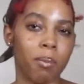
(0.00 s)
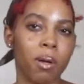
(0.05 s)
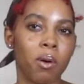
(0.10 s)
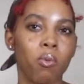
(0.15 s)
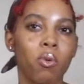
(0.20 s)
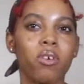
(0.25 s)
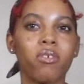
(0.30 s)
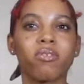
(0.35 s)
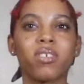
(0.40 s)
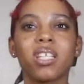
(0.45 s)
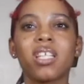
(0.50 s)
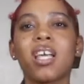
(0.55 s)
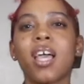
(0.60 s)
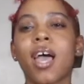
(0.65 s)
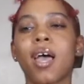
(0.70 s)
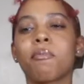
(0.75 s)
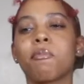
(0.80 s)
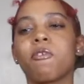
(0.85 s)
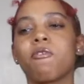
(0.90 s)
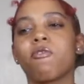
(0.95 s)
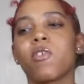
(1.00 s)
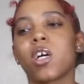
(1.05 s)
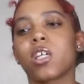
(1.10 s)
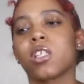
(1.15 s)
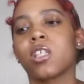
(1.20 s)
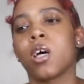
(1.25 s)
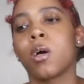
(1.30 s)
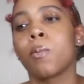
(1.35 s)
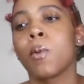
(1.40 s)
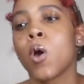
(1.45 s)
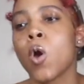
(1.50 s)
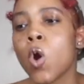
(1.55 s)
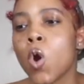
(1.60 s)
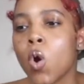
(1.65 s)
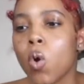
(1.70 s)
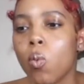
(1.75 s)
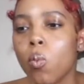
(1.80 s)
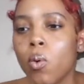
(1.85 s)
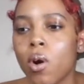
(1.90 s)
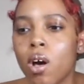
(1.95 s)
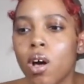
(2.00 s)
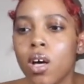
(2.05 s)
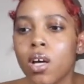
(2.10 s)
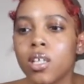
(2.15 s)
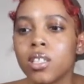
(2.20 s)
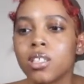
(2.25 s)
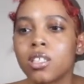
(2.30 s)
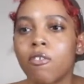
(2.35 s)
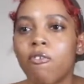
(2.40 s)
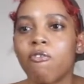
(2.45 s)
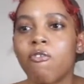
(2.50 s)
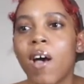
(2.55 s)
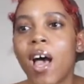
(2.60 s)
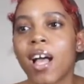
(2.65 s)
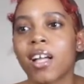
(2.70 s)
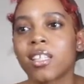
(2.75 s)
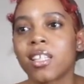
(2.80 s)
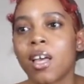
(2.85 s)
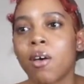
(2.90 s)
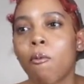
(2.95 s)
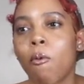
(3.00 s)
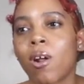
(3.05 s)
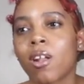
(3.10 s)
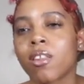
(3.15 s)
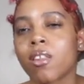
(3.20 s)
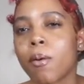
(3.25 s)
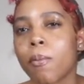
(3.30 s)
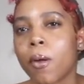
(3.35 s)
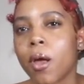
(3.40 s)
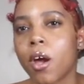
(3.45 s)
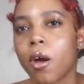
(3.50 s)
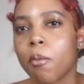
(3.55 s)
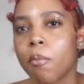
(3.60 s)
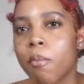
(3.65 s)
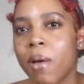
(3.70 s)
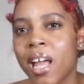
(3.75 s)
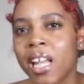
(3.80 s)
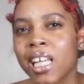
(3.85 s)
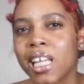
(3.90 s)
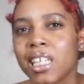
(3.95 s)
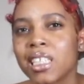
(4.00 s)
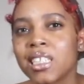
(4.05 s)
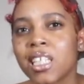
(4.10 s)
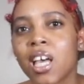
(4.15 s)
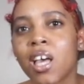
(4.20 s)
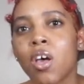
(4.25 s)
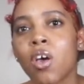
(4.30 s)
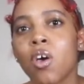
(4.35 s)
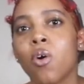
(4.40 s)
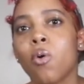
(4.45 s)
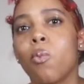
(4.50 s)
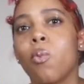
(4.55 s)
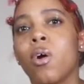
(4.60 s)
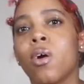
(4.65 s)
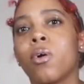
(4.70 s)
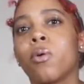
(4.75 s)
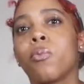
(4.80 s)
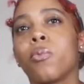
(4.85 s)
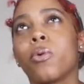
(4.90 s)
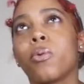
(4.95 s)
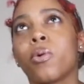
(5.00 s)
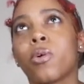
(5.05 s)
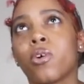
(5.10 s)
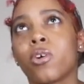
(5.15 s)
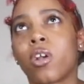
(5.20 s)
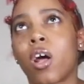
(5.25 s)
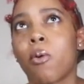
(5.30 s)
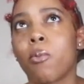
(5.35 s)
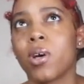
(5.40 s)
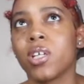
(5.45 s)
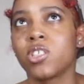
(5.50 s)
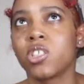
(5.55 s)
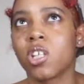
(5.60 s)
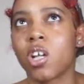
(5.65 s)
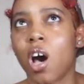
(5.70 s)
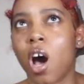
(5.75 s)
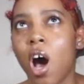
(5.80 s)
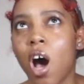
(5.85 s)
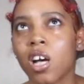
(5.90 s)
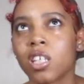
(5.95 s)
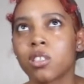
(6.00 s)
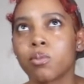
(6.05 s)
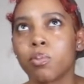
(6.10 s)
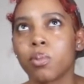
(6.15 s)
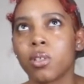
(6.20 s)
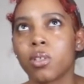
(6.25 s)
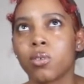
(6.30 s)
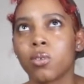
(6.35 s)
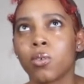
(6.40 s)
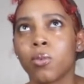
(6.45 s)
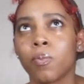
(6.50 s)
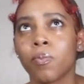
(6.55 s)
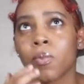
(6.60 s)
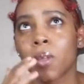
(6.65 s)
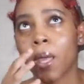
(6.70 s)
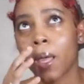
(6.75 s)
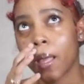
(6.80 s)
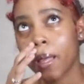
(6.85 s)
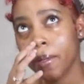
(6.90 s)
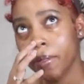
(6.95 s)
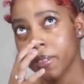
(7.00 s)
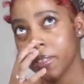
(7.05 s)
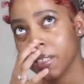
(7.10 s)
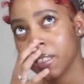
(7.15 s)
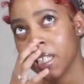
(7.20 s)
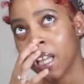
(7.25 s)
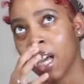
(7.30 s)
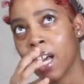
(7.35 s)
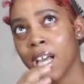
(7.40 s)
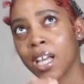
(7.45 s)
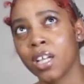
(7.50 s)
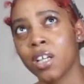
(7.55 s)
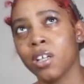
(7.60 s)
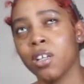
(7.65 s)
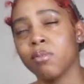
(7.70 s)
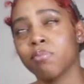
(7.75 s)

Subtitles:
And what really had me fucked up was the fact that one of the paramedics, when we were on our way to the hospital, he was like,